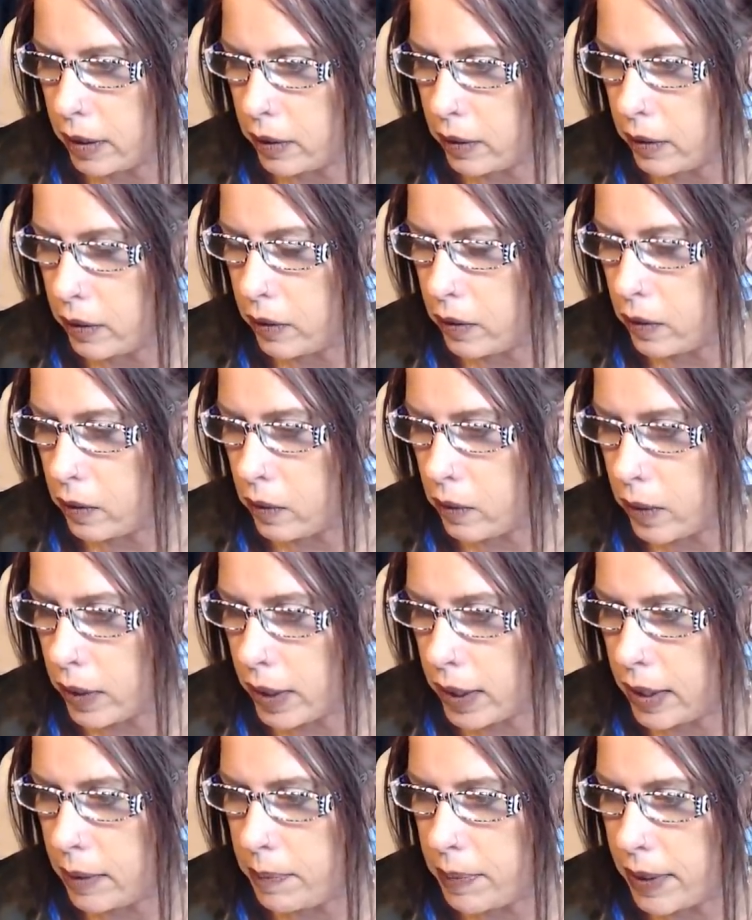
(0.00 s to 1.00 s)
You know,
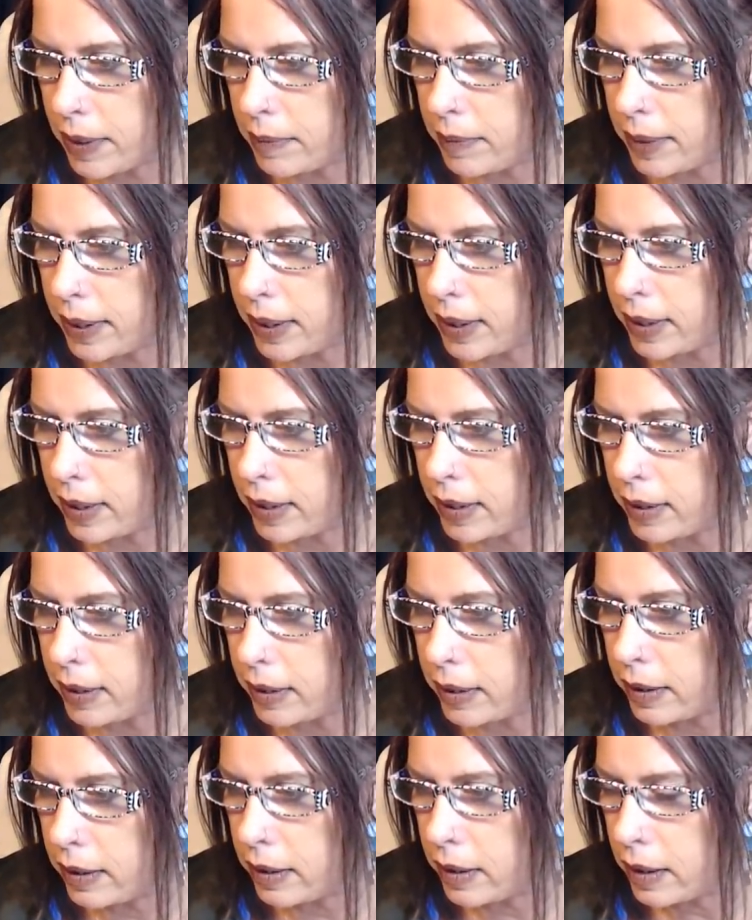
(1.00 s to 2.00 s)
keep them in
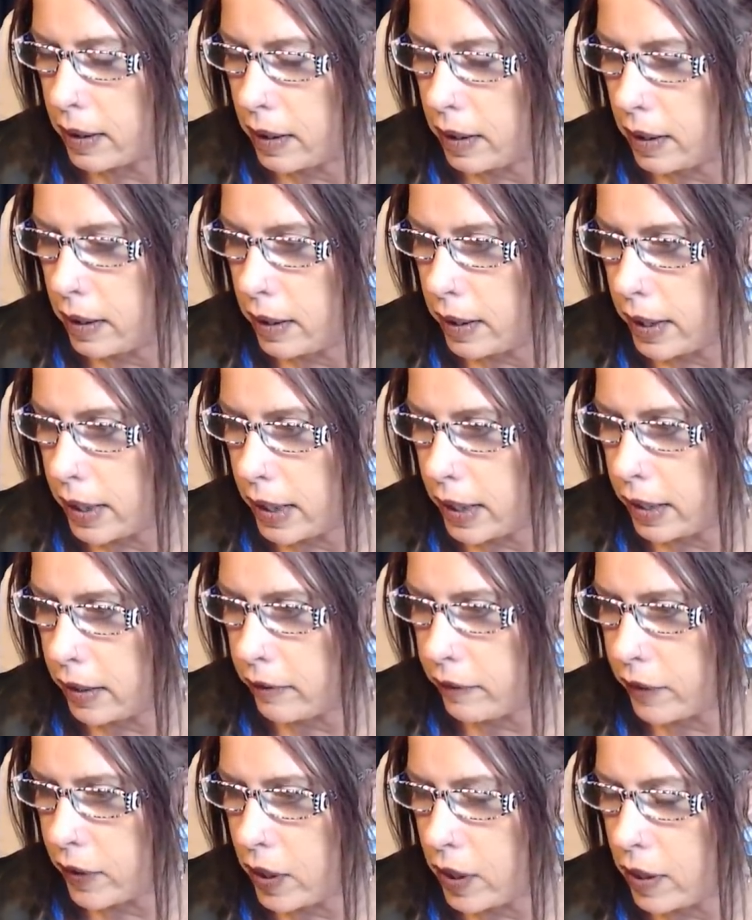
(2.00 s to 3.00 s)
and there. If you